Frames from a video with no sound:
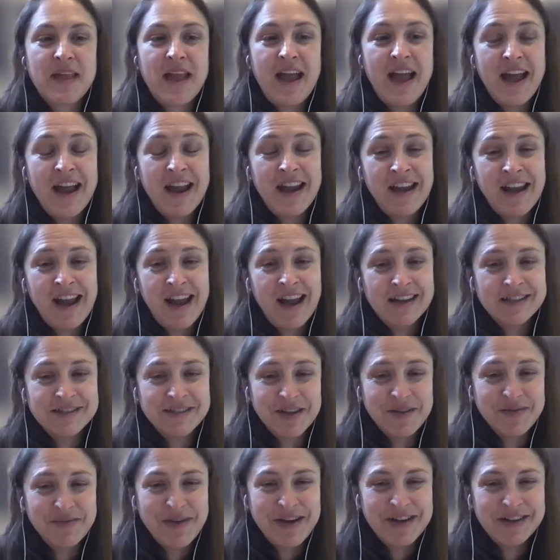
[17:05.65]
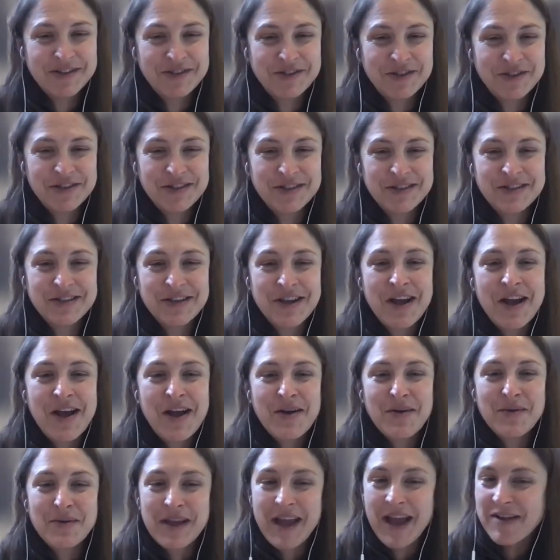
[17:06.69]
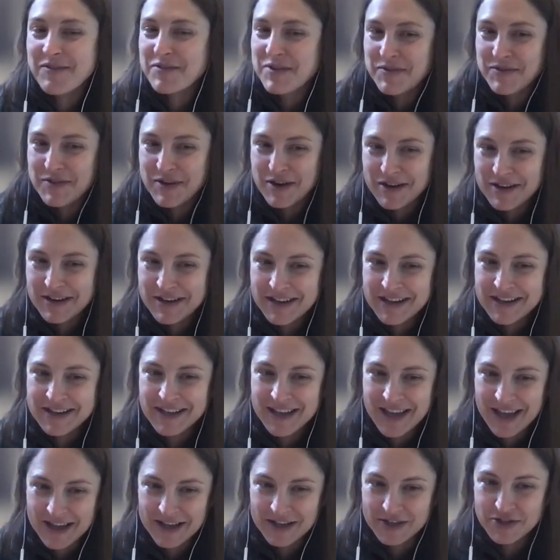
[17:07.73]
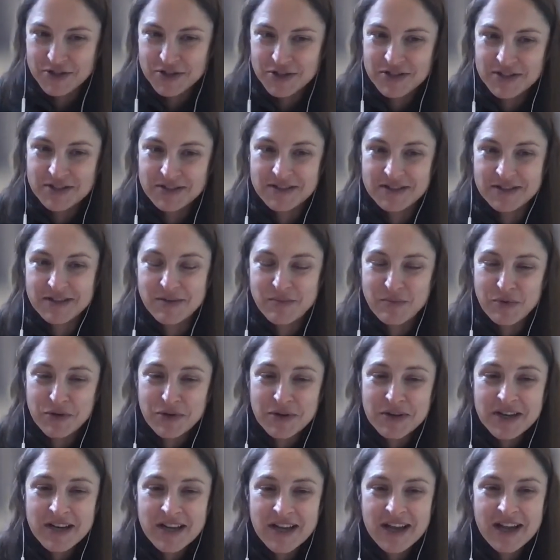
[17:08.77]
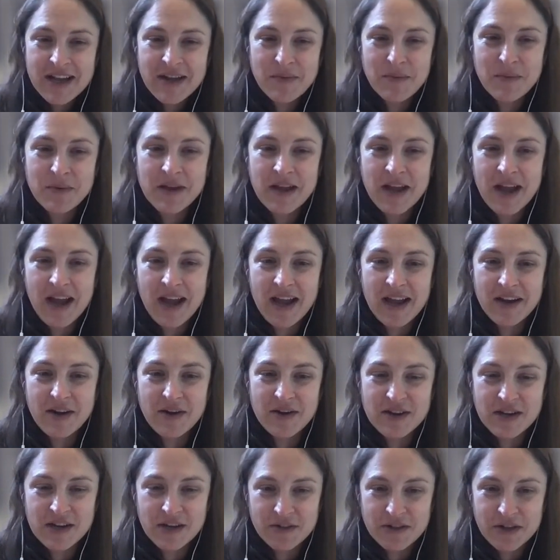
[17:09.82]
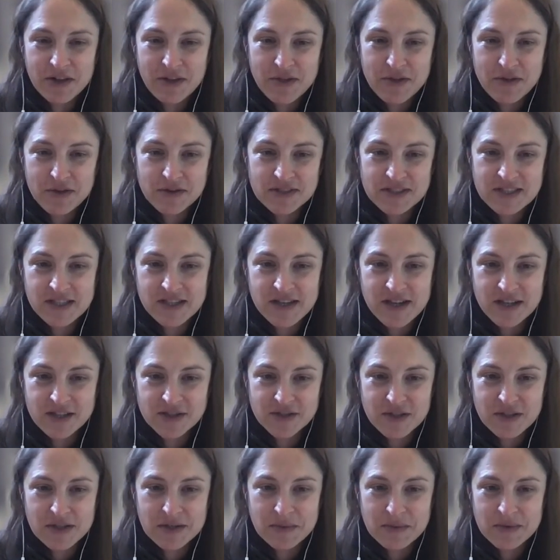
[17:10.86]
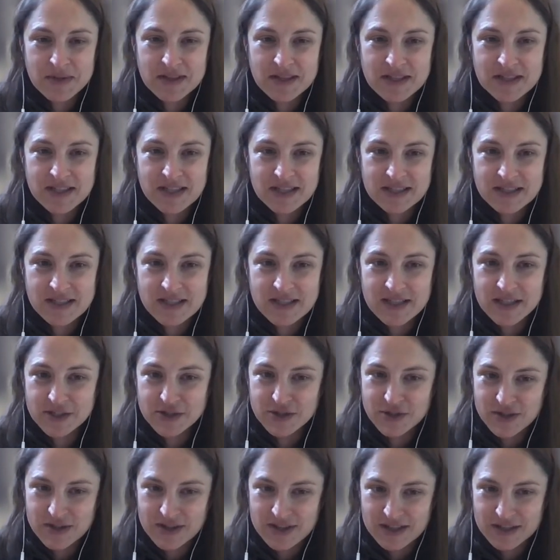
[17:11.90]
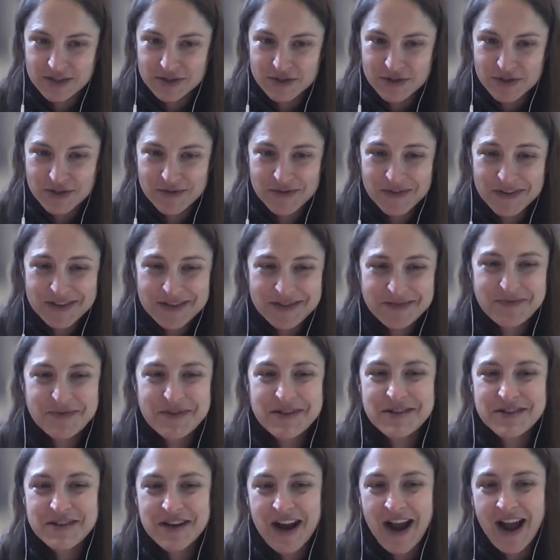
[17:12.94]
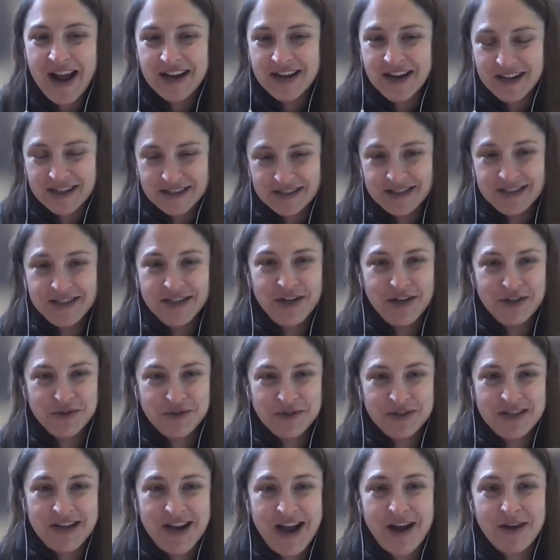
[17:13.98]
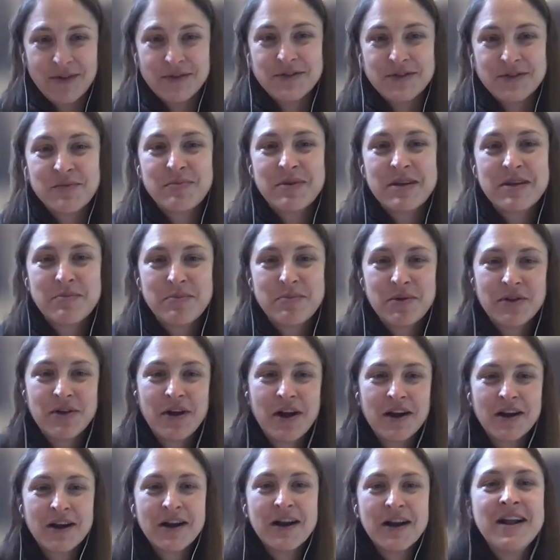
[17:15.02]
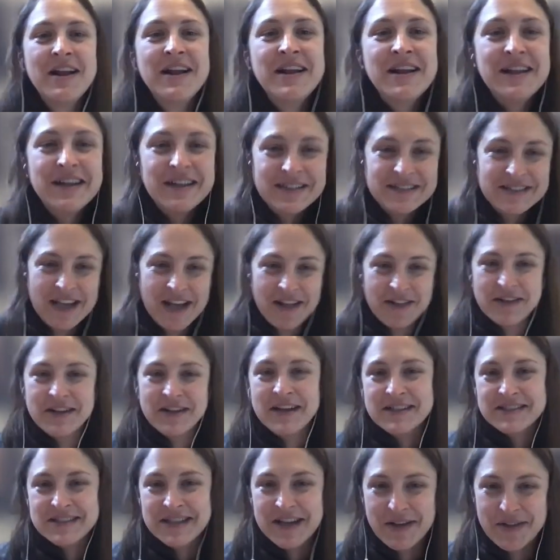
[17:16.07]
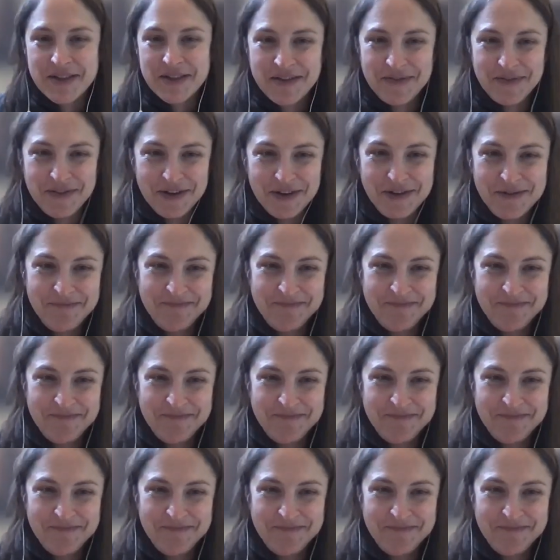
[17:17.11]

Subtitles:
as I mentioned, we have a very engaged community. We had nearly 1,300 with the Destination Think survey. We're at 1,900 now. So people are telling us how they feel.